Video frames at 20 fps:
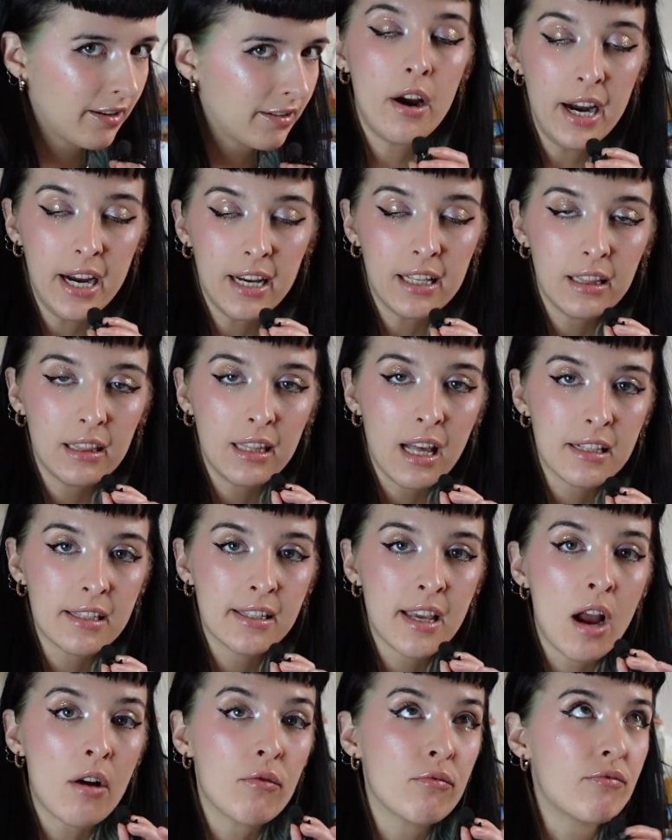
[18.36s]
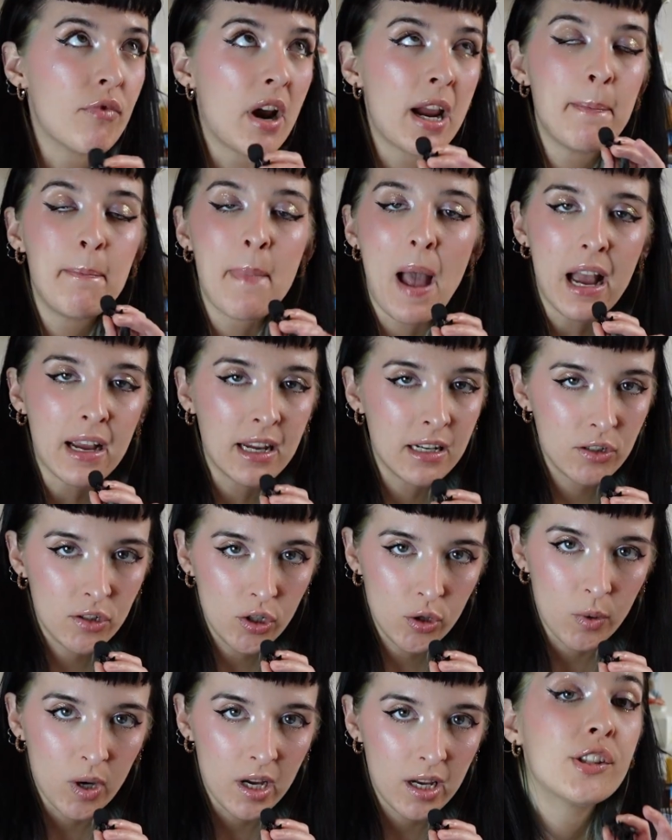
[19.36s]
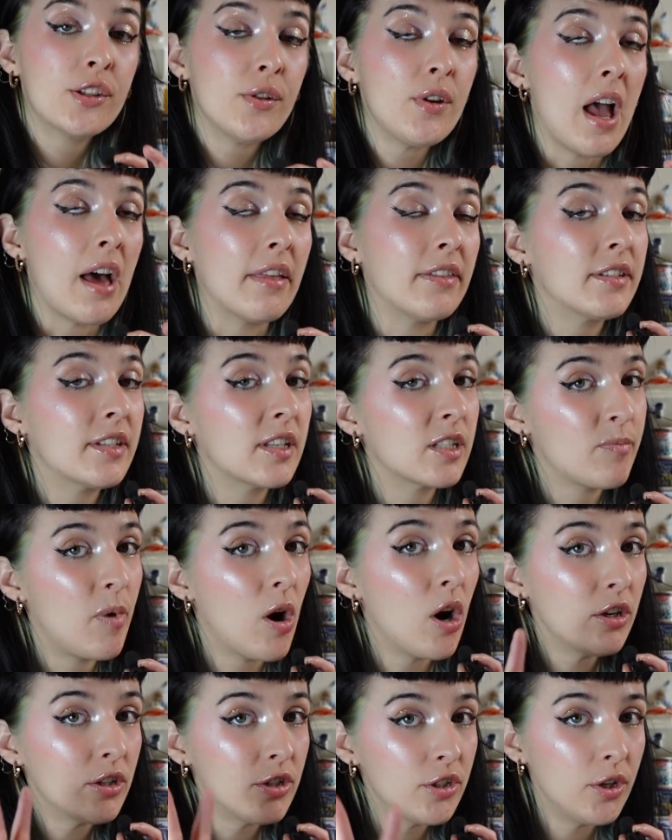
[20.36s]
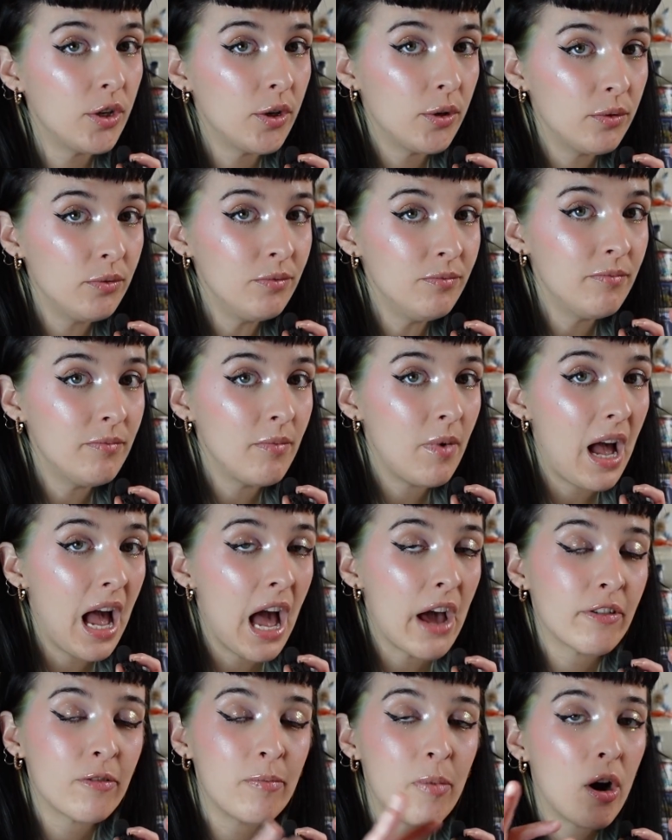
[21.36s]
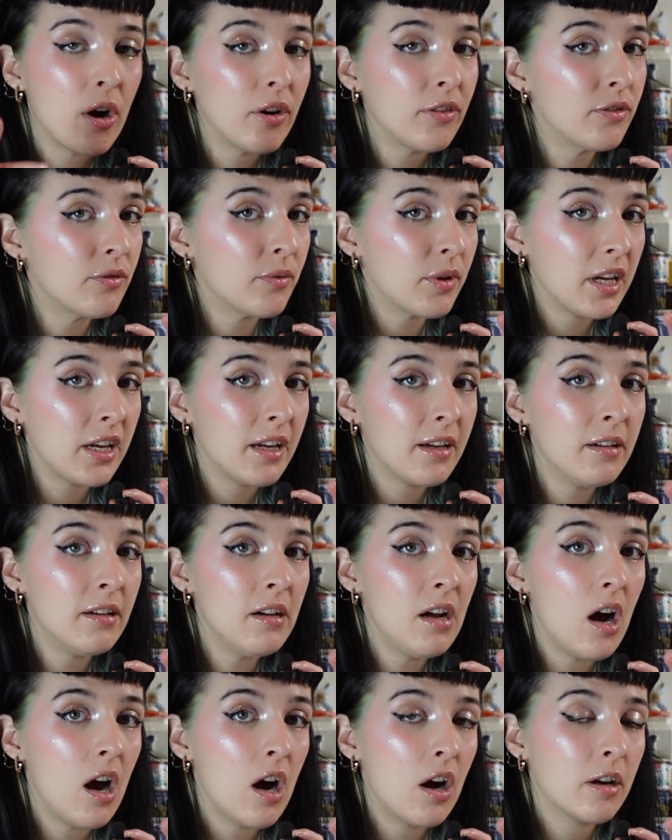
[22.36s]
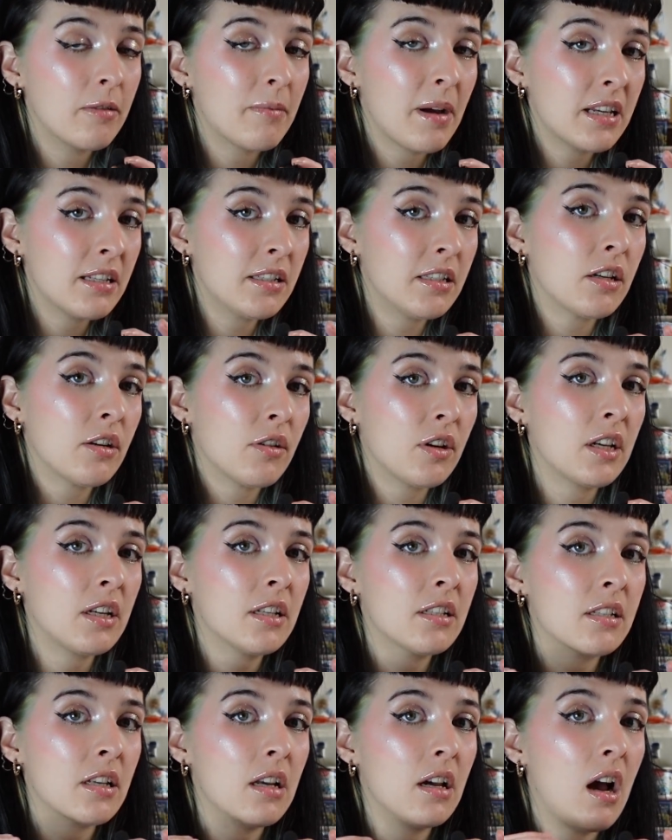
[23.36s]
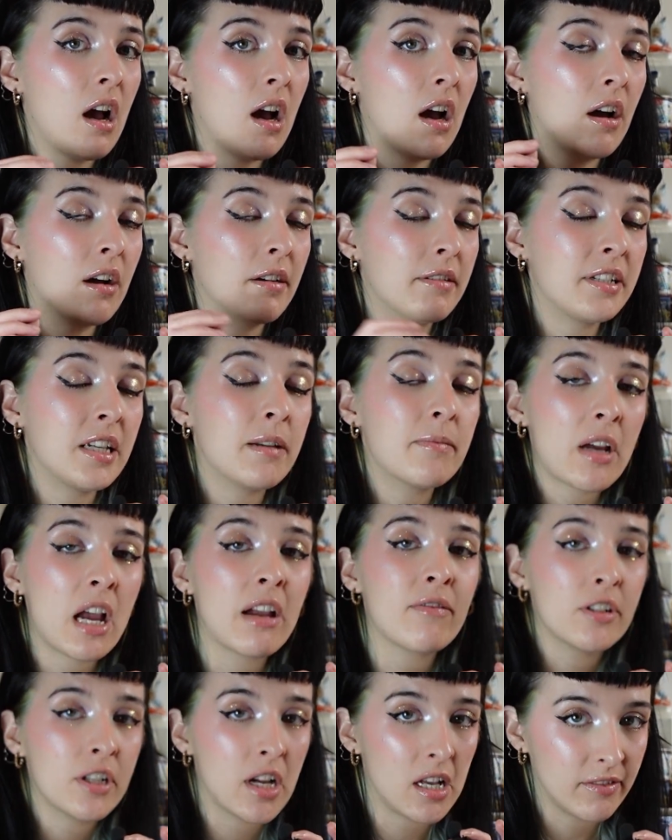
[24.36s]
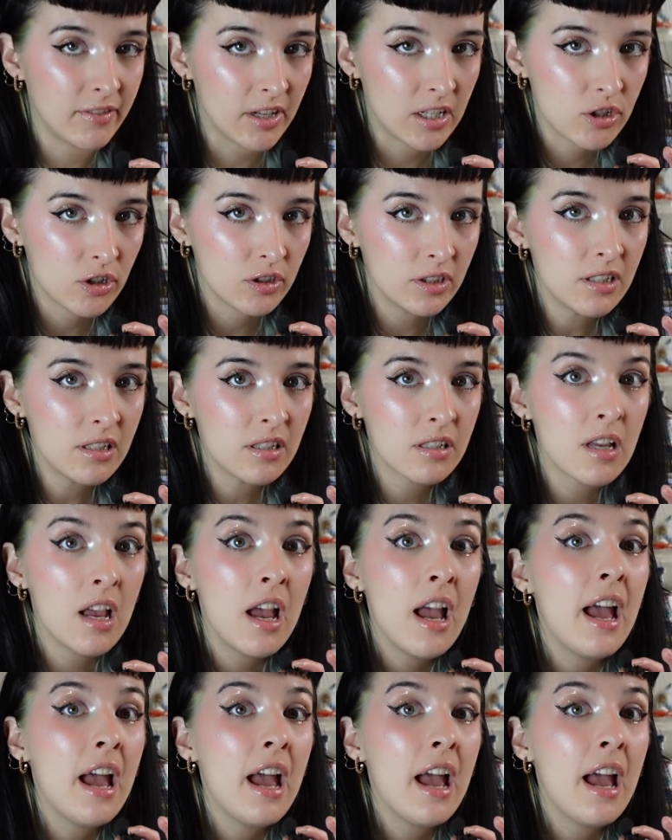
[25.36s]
All right, let's get right back into it. So yeah, this is part 2 out of part 3 on my series, Deep Dive on Televangelists.